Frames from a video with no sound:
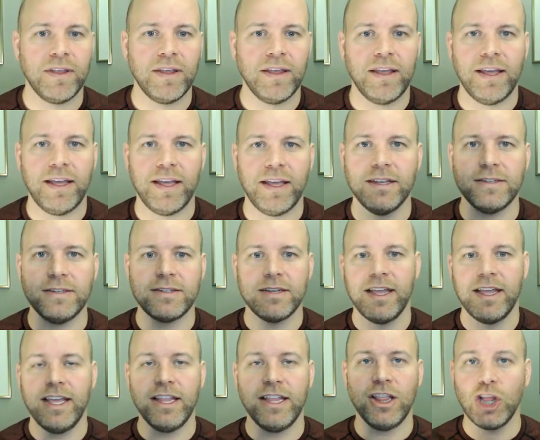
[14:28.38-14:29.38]
is
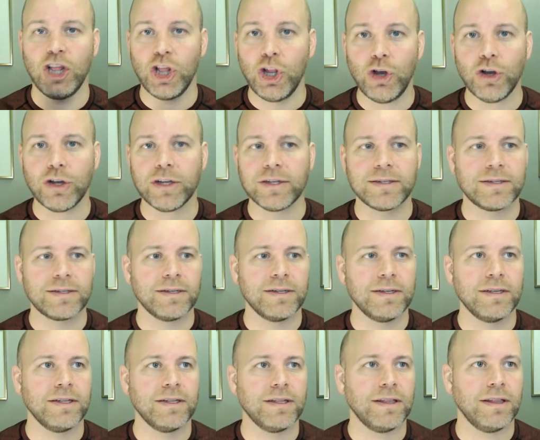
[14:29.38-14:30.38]
it looks
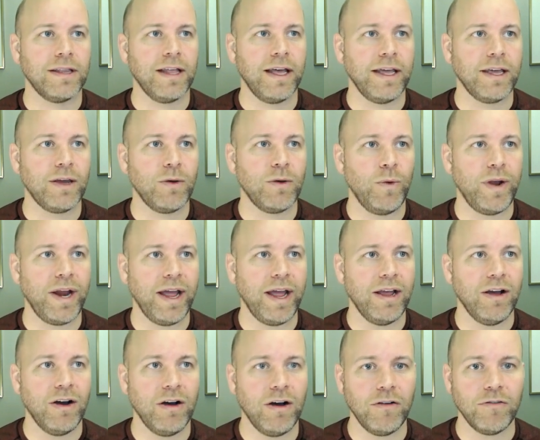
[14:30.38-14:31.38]
like when I
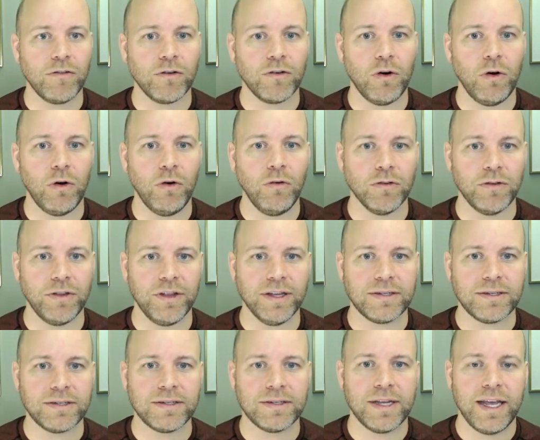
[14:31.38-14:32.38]
hover over
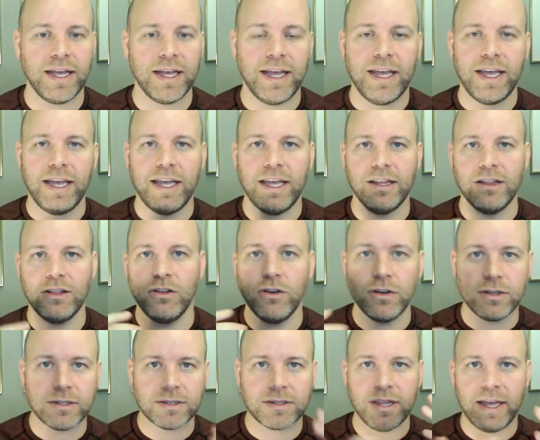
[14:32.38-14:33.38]
this, it
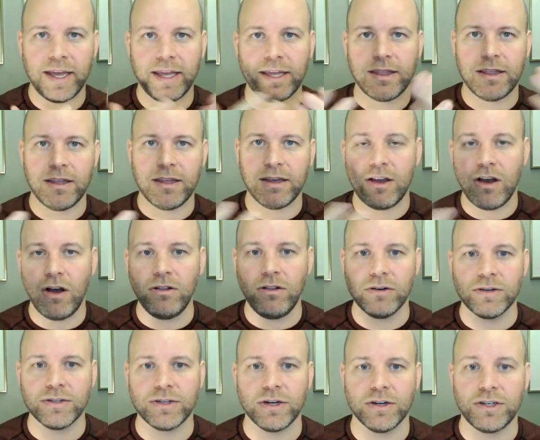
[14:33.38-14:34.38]
looks like the
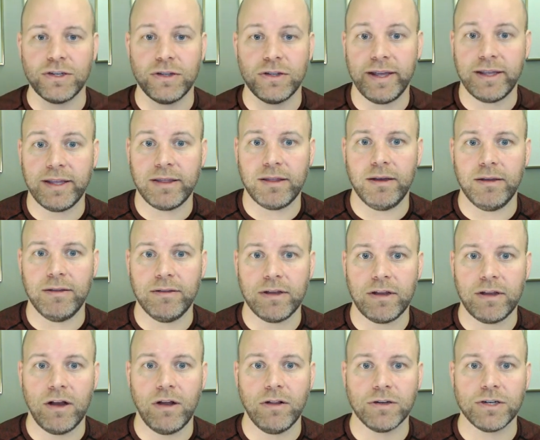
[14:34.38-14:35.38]
colors are like the
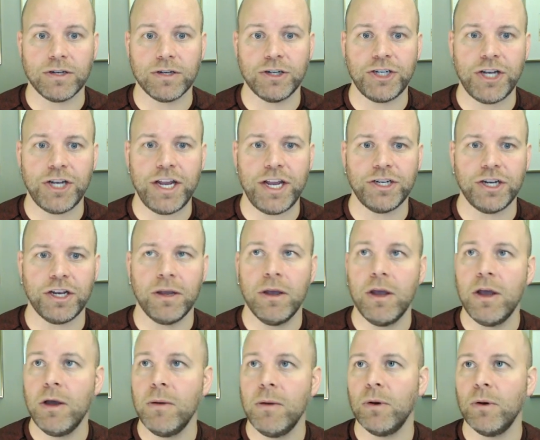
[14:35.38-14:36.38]
colors are changing,
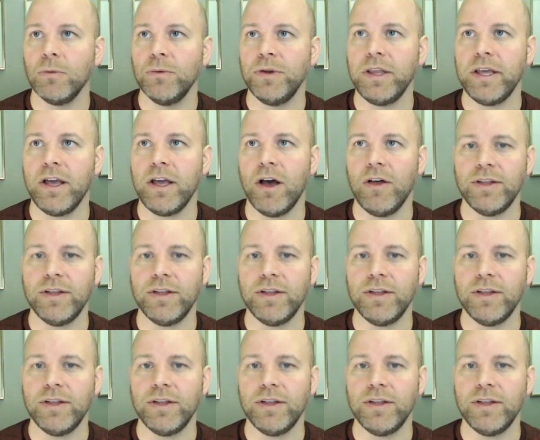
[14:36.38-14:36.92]
but really all that's